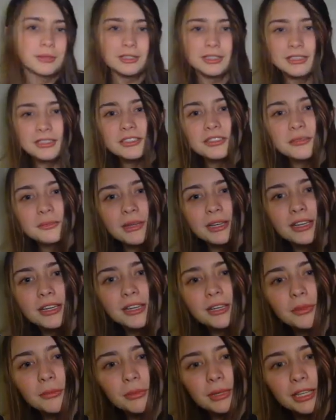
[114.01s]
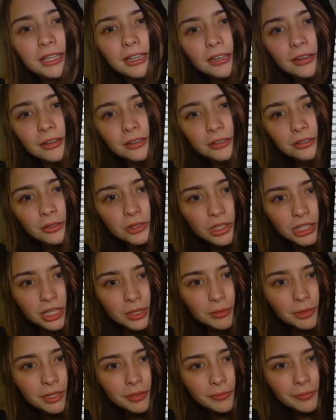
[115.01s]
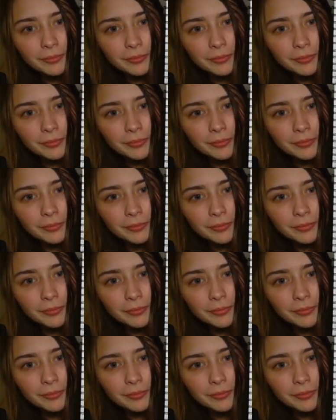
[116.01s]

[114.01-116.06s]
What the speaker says: this is my main character, Jamie.